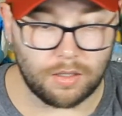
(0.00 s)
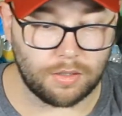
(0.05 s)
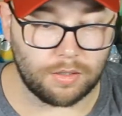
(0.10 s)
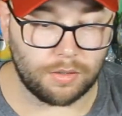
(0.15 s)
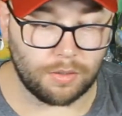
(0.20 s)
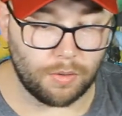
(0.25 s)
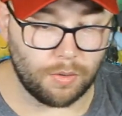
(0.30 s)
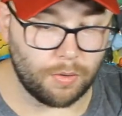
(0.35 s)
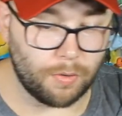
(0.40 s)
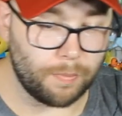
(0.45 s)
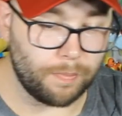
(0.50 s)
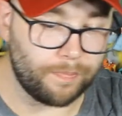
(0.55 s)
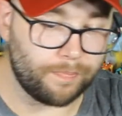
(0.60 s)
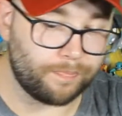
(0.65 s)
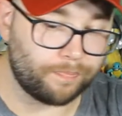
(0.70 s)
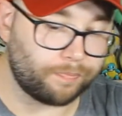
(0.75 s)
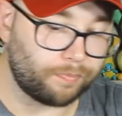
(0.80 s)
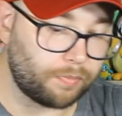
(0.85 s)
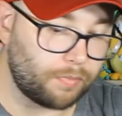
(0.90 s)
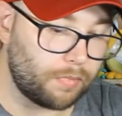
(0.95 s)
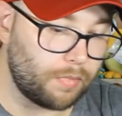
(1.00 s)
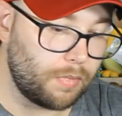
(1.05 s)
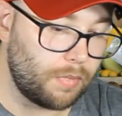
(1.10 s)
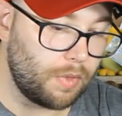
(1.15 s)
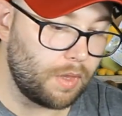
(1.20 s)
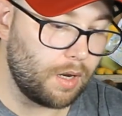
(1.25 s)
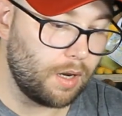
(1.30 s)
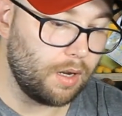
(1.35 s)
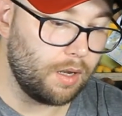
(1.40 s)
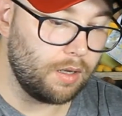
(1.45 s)
So,
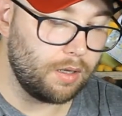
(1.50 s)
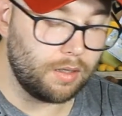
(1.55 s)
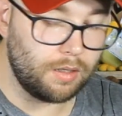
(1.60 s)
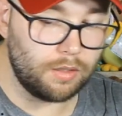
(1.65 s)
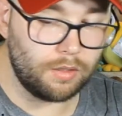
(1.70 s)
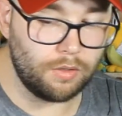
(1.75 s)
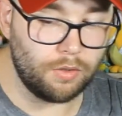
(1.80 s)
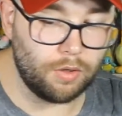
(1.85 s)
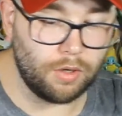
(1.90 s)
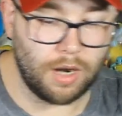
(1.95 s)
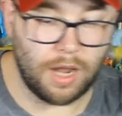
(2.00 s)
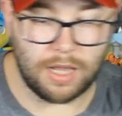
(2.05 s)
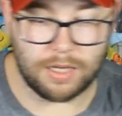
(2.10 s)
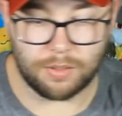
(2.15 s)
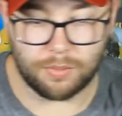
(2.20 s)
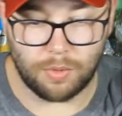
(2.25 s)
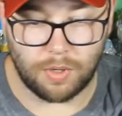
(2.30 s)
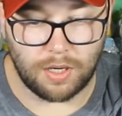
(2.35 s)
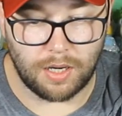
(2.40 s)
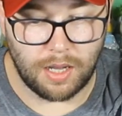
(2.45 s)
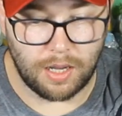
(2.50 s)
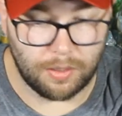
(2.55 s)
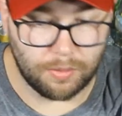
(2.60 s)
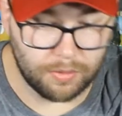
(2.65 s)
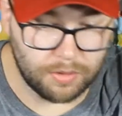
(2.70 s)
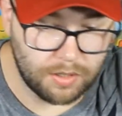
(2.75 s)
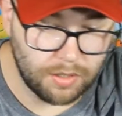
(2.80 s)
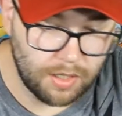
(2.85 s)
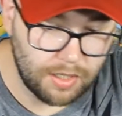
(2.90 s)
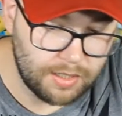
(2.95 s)
your last one now.
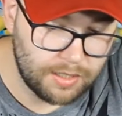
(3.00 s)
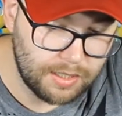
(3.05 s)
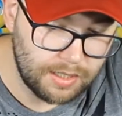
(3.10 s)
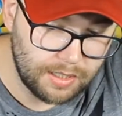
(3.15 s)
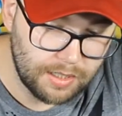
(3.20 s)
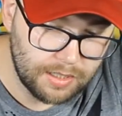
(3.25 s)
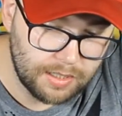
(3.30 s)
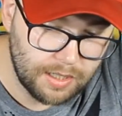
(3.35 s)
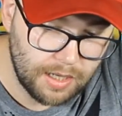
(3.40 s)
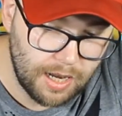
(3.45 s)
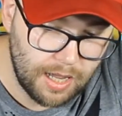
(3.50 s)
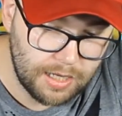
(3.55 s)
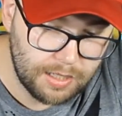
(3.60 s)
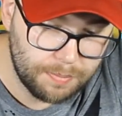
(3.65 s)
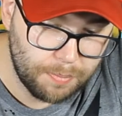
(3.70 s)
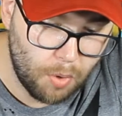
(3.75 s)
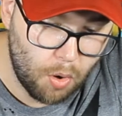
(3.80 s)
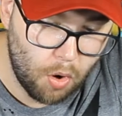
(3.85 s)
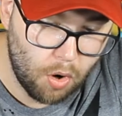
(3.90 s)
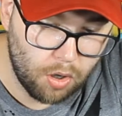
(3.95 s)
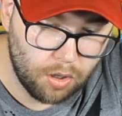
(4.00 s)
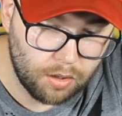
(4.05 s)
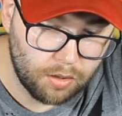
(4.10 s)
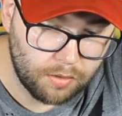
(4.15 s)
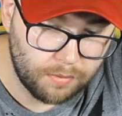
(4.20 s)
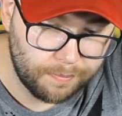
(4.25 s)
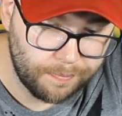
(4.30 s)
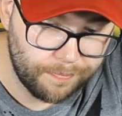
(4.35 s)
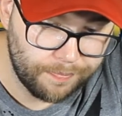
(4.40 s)
So let's see this, the last ball.